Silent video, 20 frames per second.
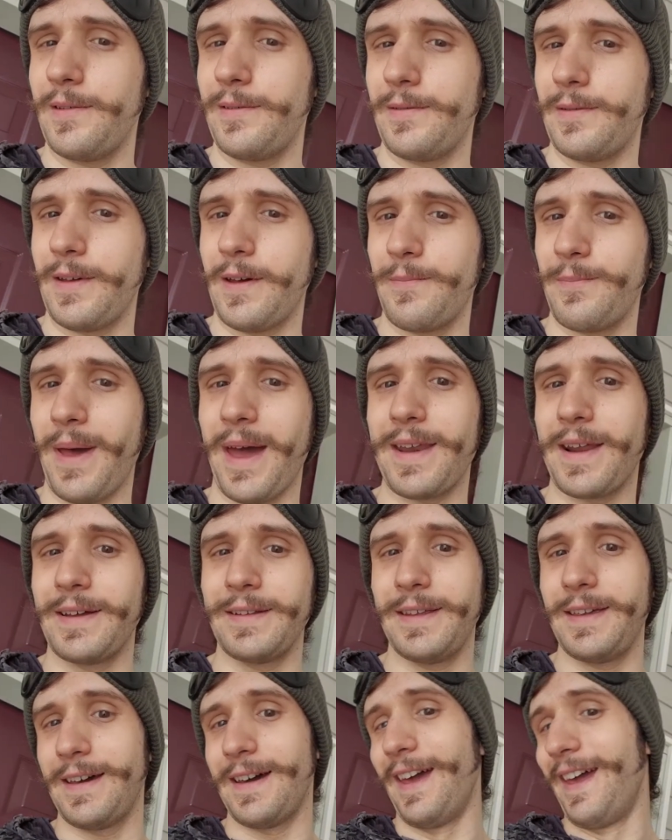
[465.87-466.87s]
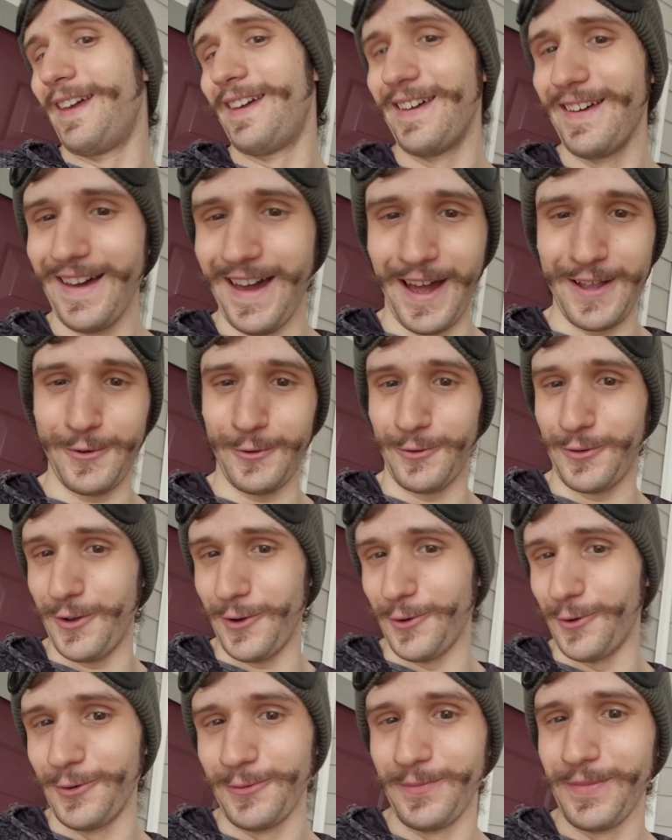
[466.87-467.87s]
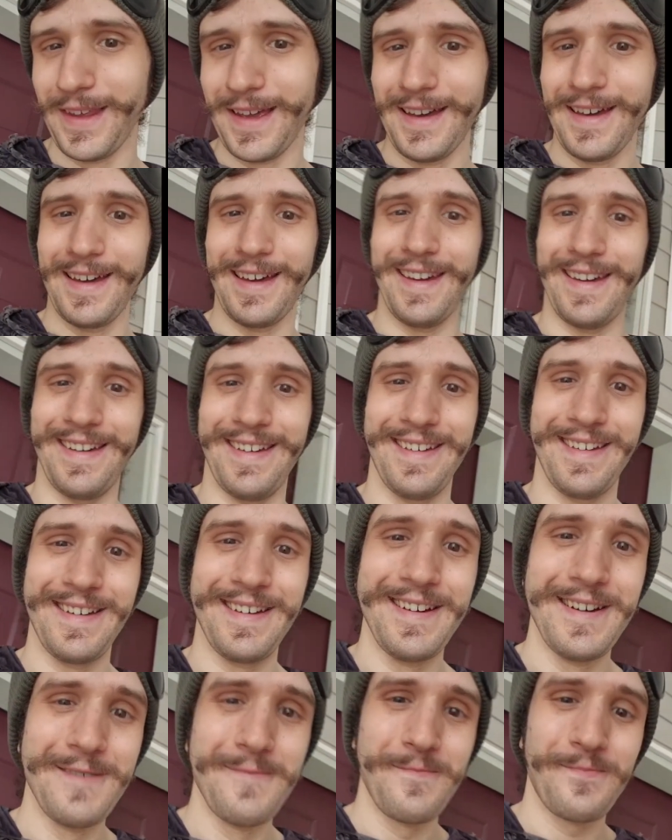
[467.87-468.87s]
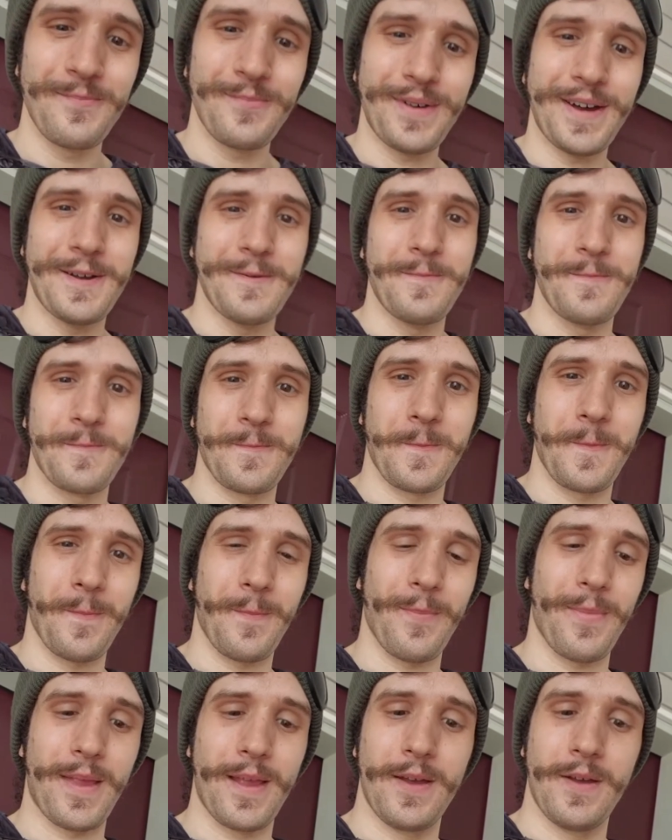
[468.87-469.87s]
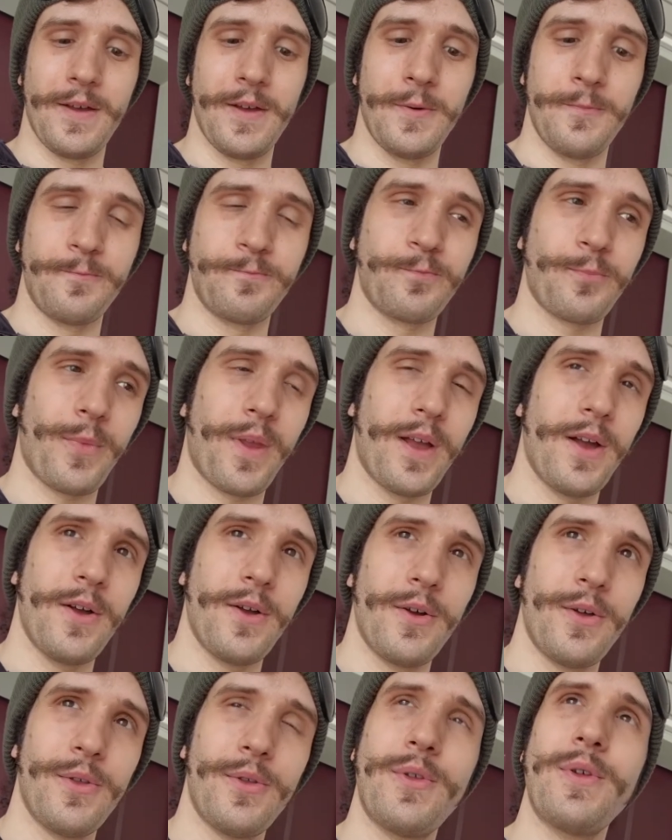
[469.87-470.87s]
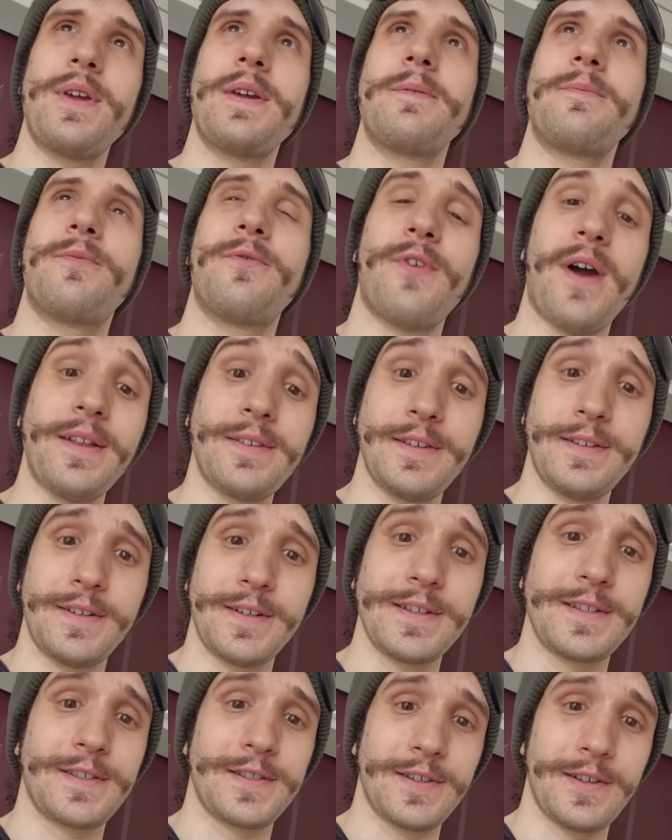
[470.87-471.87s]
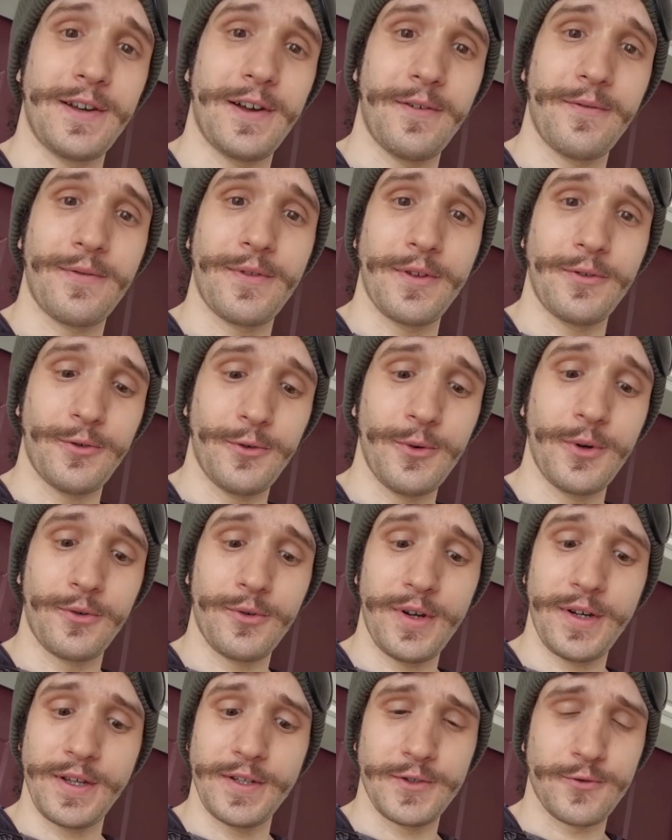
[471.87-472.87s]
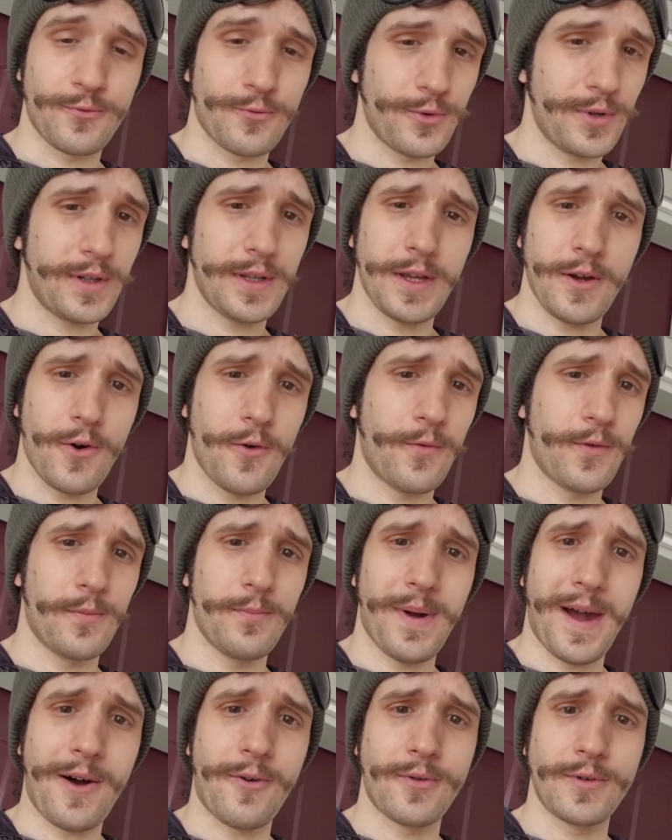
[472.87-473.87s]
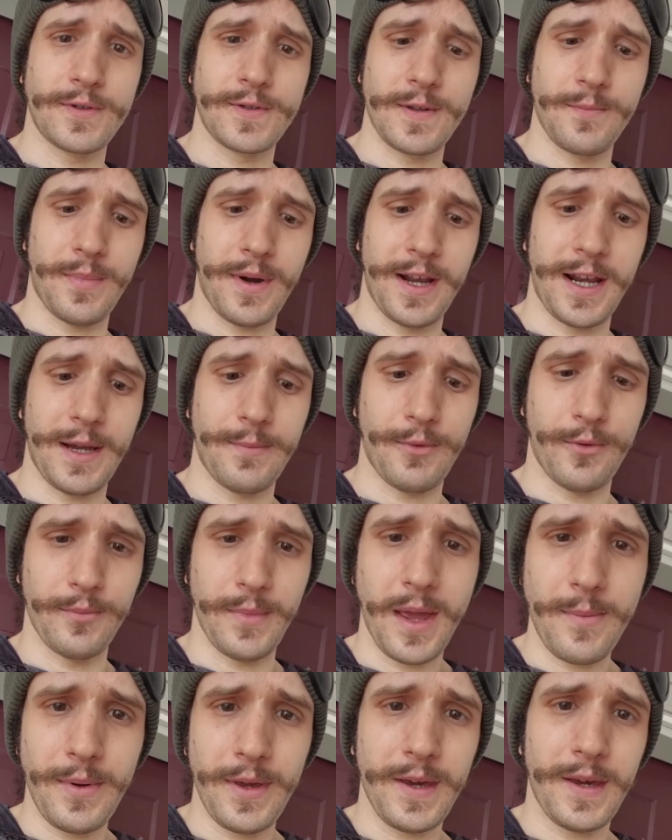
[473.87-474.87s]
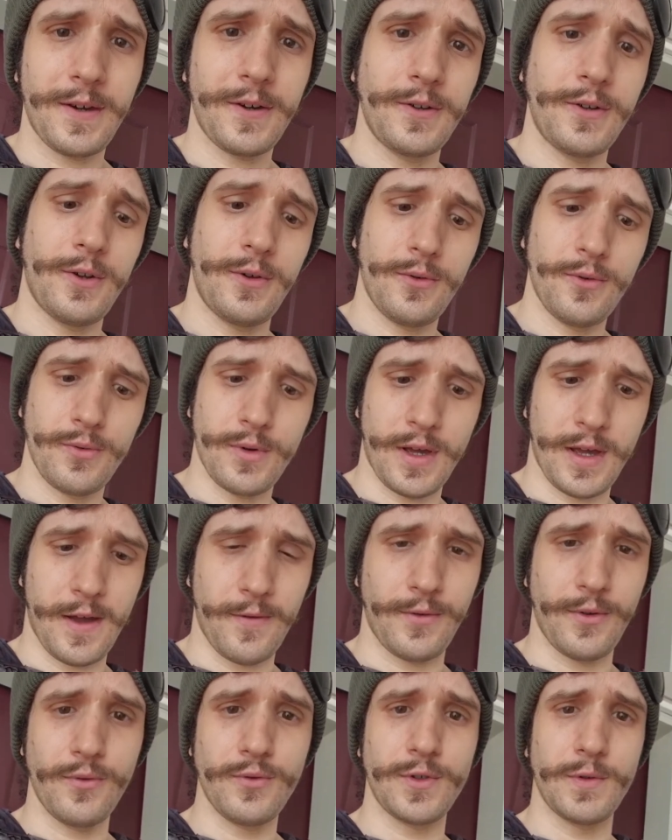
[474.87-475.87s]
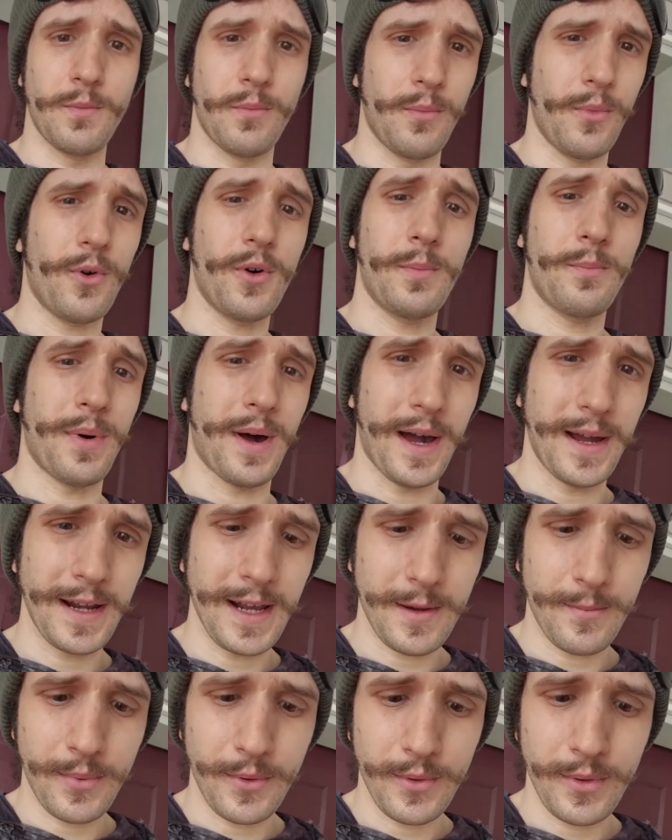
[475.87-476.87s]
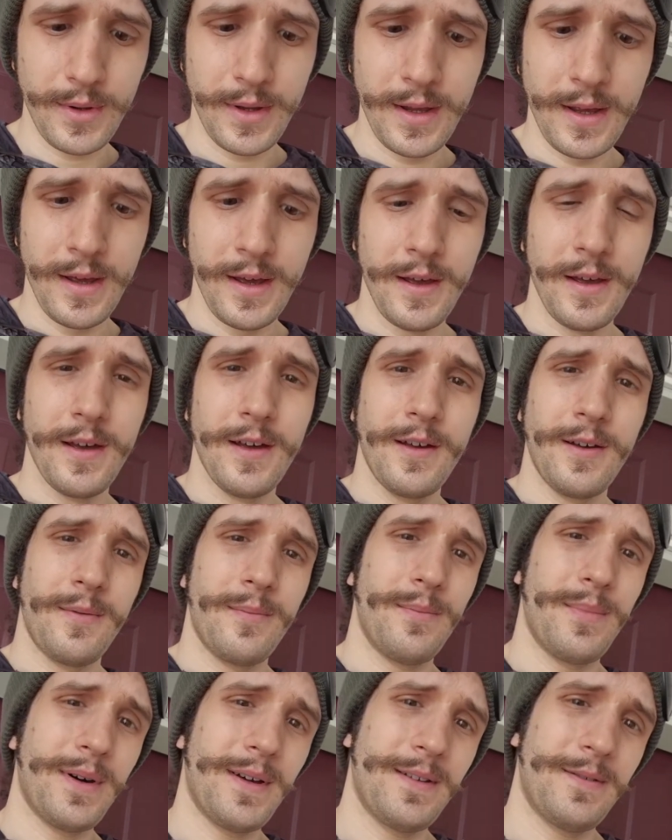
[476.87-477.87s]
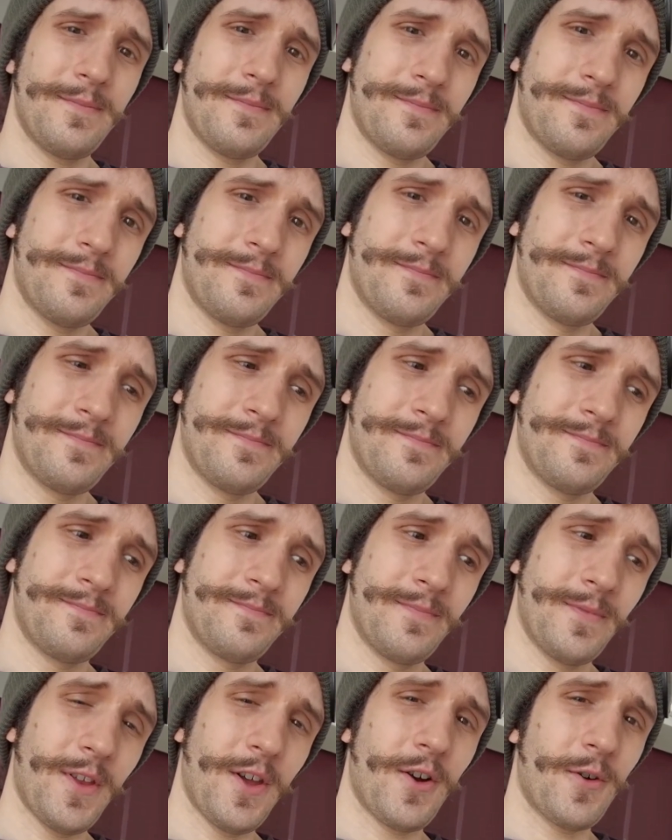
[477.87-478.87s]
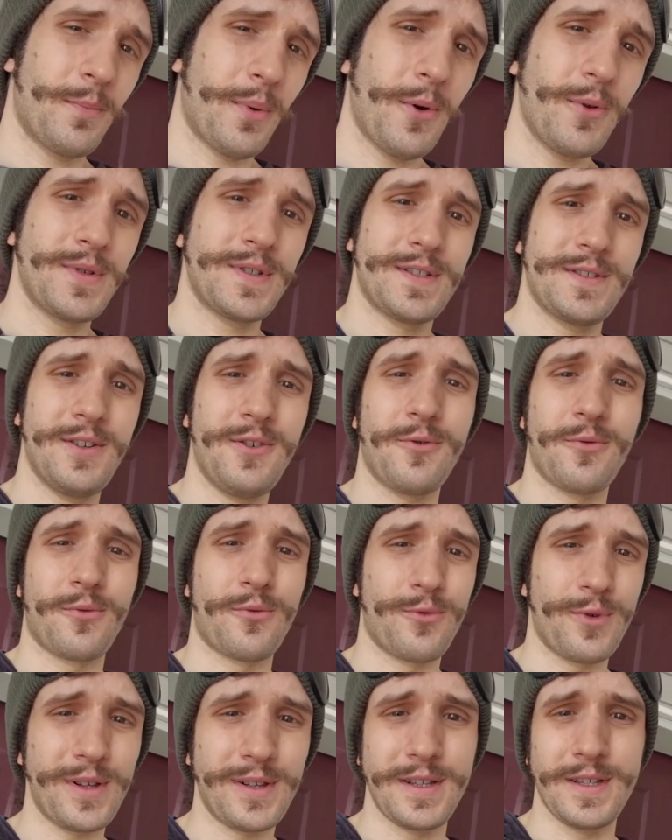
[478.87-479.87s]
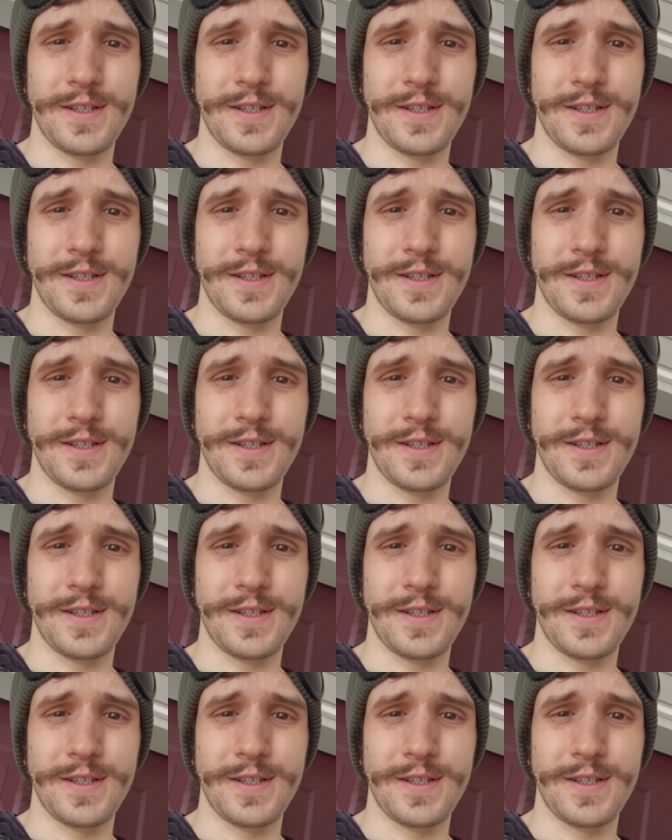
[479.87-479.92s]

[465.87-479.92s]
a bad idea. I don't know. But the fattiness of the two ingredients really overpowers the pineapple. Maybe I could have used more pineapple, but they are both still really